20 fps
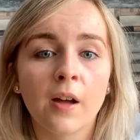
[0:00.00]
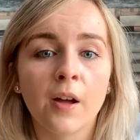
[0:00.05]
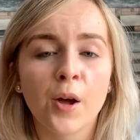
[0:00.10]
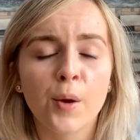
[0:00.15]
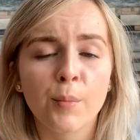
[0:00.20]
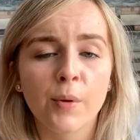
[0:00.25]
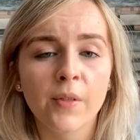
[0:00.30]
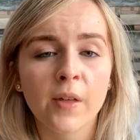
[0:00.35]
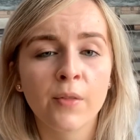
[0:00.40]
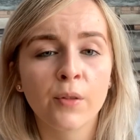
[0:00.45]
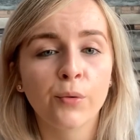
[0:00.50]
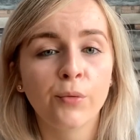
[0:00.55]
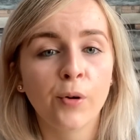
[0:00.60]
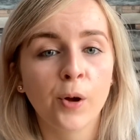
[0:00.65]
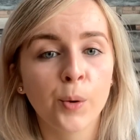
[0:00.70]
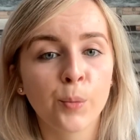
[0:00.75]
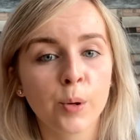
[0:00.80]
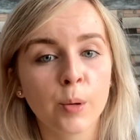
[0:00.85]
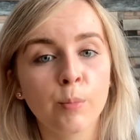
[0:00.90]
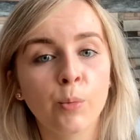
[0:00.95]
But then the
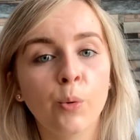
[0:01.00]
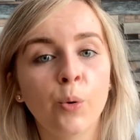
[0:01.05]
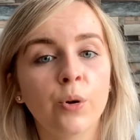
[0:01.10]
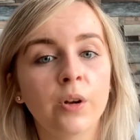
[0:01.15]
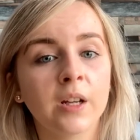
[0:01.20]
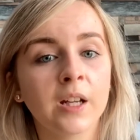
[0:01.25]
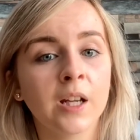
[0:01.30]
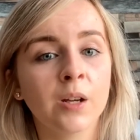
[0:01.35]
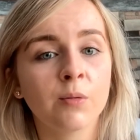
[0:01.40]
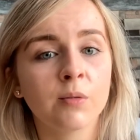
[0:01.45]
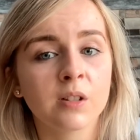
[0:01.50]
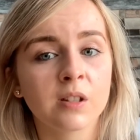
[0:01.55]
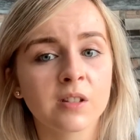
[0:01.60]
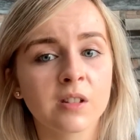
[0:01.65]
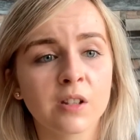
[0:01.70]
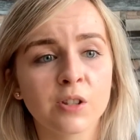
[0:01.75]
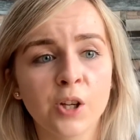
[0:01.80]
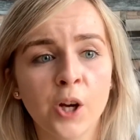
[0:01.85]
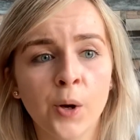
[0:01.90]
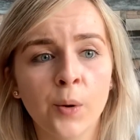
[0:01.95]
following morning it was a
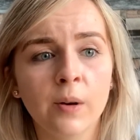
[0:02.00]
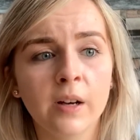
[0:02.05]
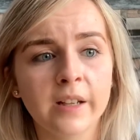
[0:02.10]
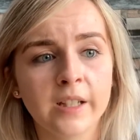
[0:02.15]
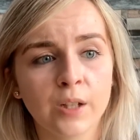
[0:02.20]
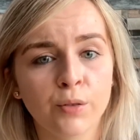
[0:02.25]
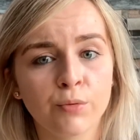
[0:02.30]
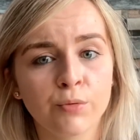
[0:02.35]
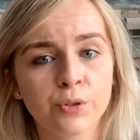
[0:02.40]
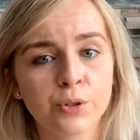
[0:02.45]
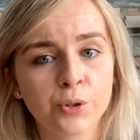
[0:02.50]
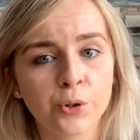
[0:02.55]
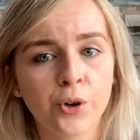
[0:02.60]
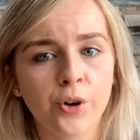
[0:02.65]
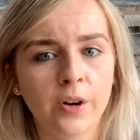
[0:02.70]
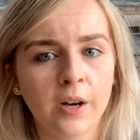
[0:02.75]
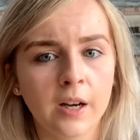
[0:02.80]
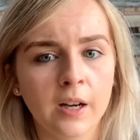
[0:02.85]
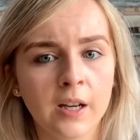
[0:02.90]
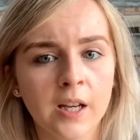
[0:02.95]
totally different
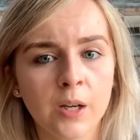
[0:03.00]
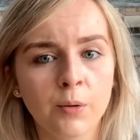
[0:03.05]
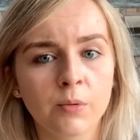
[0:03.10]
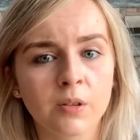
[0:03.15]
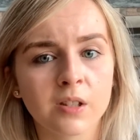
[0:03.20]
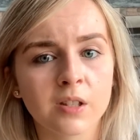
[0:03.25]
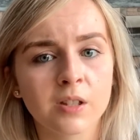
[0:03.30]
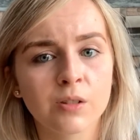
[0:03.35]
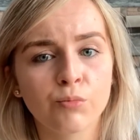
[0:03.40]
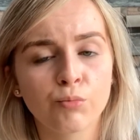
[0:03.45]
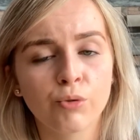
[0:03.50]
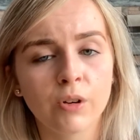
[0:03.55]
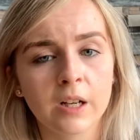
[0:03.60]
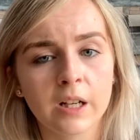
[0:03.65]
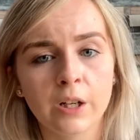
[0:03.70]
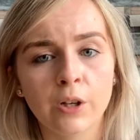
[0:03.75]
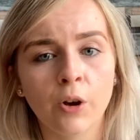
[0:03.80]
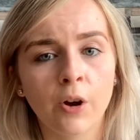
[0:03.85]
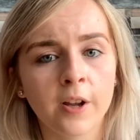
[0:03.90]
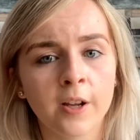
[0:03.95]
story. He was really
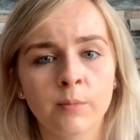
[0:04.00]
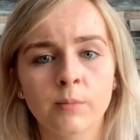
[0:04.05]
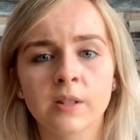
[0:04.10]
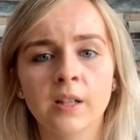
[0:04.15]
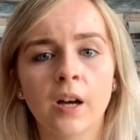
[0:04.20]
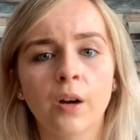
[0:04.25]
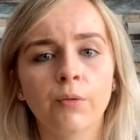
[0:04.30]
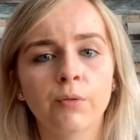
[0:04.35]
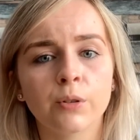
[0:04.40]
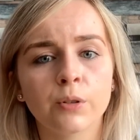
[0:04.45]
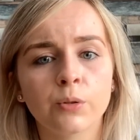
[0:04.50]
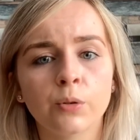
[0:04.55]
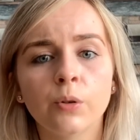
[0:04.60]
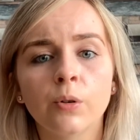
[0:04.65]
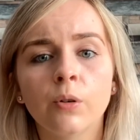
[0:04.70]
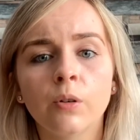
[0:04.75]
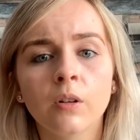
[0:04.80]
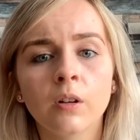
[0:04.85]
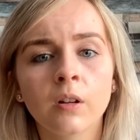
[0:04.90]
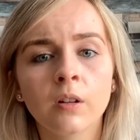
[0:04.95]
not himself at
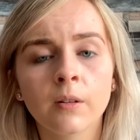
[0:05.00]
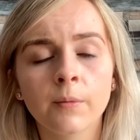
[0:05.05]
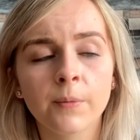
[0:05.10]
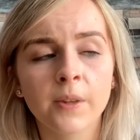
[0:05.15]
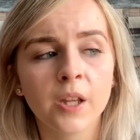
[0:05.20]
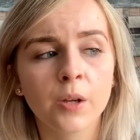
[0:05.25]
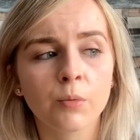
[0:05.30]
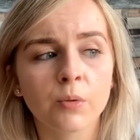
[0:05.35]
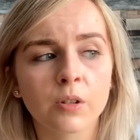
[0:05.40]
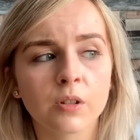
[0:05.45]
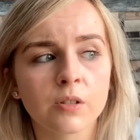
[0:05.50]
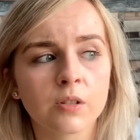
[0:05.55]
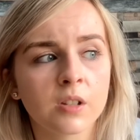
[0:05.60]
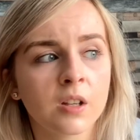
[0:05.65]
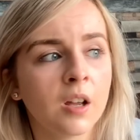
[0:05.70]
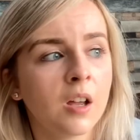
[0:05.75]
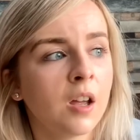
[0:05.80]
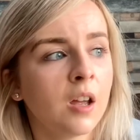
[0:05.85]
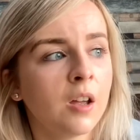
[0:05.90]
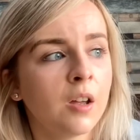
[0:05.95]
all. He was
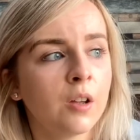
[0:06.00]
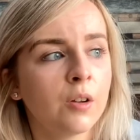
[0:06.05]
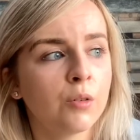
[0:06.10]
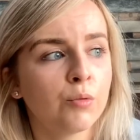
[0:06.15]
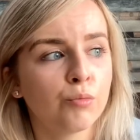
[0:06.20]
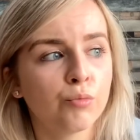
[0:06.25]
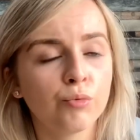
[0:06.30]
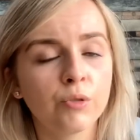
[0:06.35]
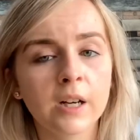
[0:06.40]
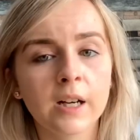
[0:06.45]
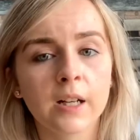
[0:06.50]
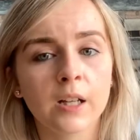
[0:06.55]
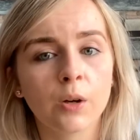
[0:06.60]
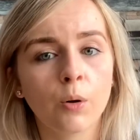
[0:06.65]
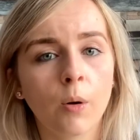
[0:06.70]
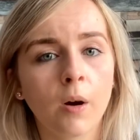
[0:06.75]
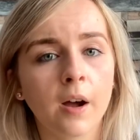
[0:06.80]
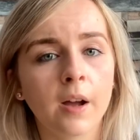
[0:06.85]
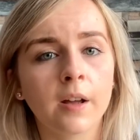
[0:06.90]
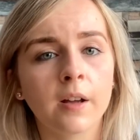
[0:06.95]
really
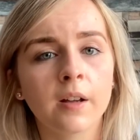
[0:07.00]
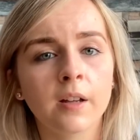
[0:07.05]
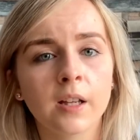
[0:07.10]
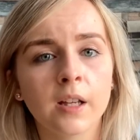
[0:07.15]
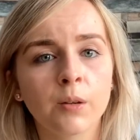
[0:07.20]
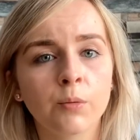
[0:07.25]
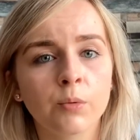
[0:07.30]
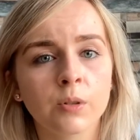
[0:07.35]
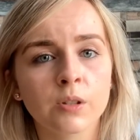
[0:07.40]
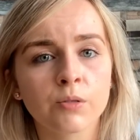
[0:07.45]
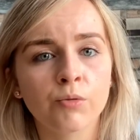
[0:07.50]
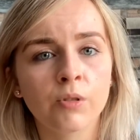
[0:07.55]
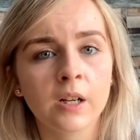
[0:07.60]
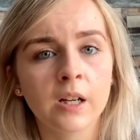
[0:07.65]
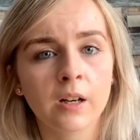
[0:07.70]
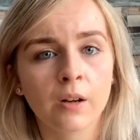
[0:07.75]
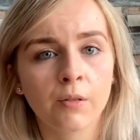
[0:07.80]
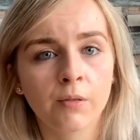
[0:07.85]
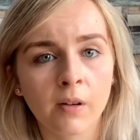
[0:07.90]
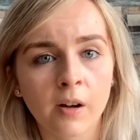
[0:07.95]
quiet, he was really
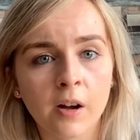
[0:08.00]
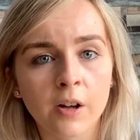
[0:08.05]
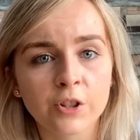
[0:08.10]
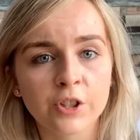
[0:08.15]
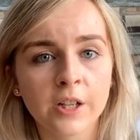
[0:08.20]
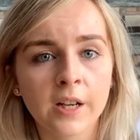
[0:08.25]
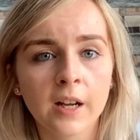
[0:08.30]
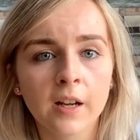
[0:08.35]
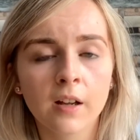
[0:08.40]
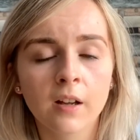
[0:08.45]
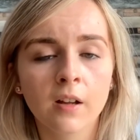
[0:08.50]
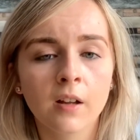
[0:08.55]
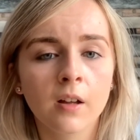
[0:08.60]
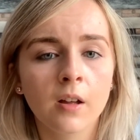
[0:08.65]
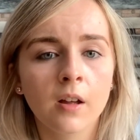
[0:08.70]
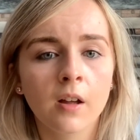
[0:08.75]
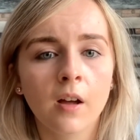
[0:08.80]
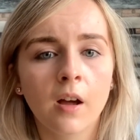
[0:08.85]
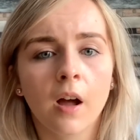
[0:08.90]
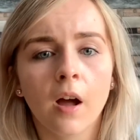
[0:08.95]
lethargic.
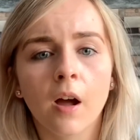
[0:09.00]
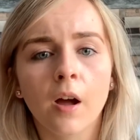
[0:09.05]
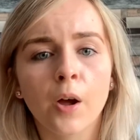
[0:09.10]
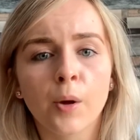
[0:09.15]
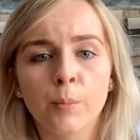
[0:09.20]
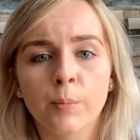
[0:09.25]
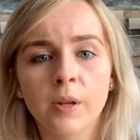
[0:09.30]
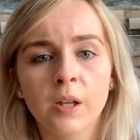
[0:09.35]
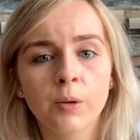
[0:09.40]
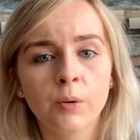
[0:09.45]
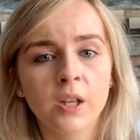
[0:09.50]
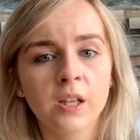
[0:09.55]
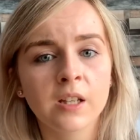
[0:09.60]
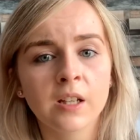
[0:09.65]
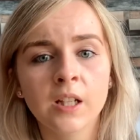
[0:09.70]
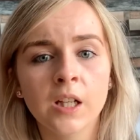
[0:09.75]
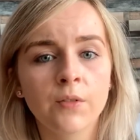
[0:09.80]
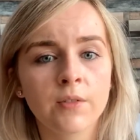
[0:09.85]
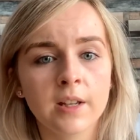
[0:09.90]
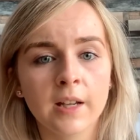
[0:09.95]
He
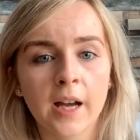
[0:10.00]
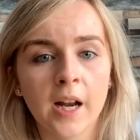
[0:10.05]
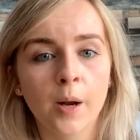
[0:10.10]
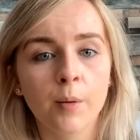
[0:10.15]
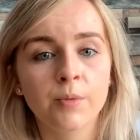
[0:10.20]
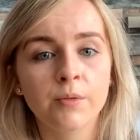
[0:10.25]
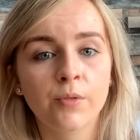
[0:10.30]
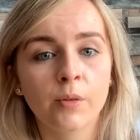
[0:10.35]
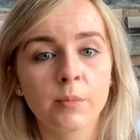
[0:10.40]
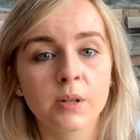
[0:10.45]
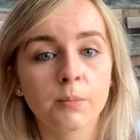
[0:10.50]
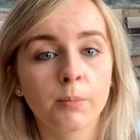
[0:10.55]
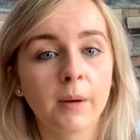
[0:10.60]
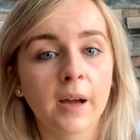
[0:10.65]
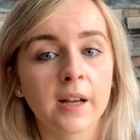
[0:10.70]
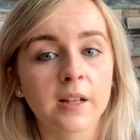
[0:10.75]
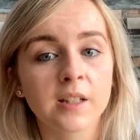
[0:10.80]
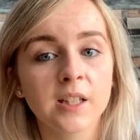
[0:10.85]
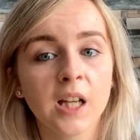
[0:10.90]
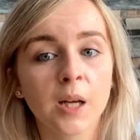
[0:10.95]
didn't even get up from his
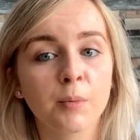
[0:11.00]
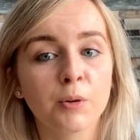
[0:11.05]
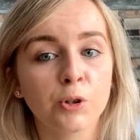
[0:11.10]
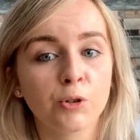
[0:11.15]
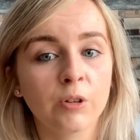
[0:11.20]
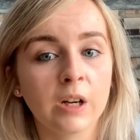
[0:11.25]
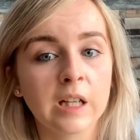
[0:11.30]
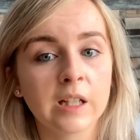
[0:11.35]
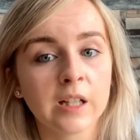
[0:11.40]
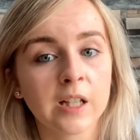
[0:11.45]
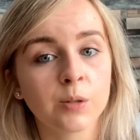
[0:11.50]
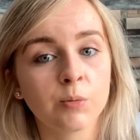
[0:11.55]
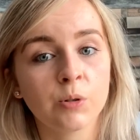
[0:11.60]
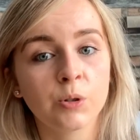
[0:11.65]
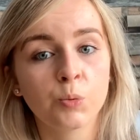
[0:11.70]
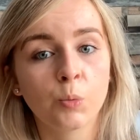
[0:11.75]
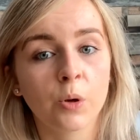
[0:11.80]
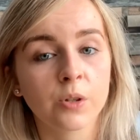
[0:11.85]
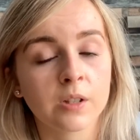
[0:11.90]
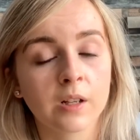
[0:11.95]
bed to come and greet us,
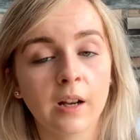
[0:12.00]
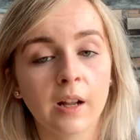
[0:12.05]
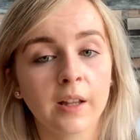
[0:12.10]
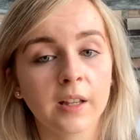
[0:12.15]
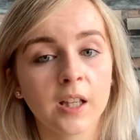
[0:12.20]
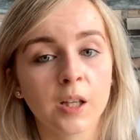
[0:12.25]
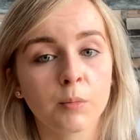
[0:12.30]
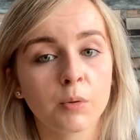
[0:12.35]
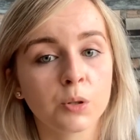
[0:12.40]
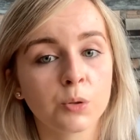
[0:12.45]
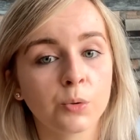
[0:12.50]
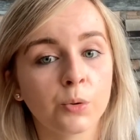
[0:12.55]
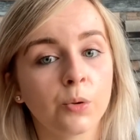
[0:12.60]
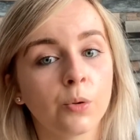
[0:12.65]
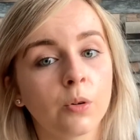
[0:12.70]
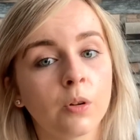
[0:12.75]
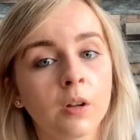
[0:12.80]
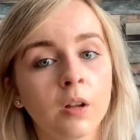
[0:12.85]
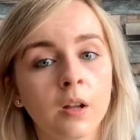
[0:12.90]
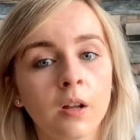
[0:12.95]
which wasn't like him at all.
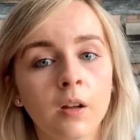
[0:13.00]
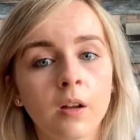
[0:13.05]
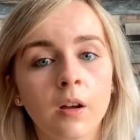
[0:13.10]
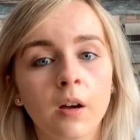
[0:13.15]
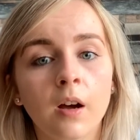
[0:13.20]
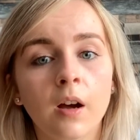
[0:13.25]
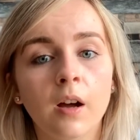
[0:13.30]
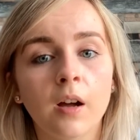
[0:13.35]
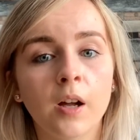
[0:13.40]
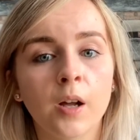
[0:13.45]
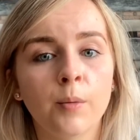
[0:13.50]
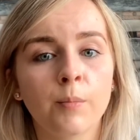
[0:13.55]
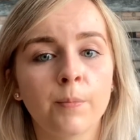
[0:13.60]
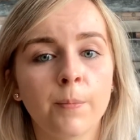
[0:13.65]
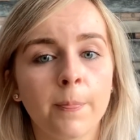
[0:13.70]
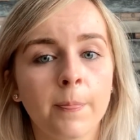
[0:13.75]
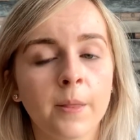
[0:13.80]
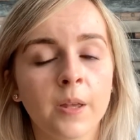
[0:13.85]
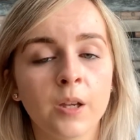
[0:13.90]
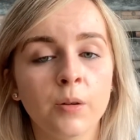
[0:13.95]

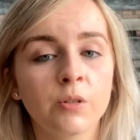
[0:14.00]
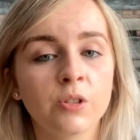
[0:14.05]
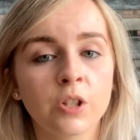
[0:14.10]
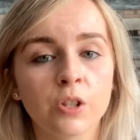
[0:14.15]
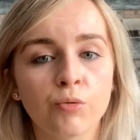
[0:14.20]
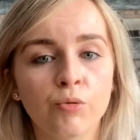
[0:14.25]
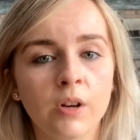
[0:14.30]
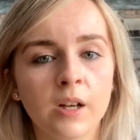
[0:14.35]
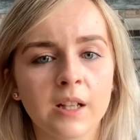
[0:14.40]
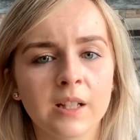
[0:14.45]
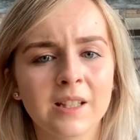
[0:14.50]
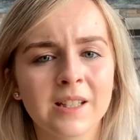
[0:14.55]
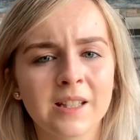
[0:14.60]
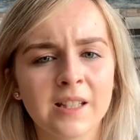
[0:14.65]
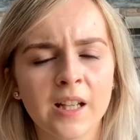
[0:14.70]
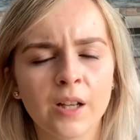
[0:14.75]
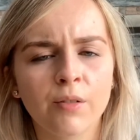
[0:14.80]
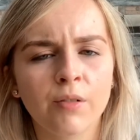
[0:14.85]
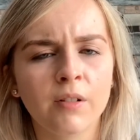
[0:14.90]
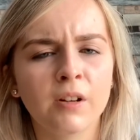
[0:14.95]
He was just really
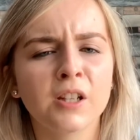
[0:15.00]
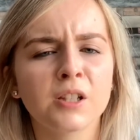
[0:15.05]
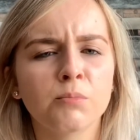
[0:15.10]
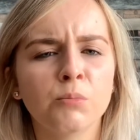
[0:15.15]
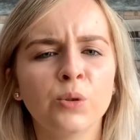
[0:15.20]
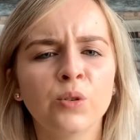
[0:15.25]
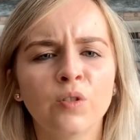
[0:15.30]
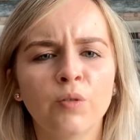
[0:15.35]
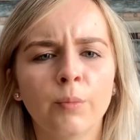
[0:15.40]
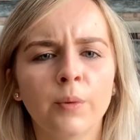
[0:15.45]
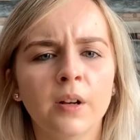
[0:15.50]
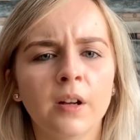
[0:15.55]
stiff in his movement,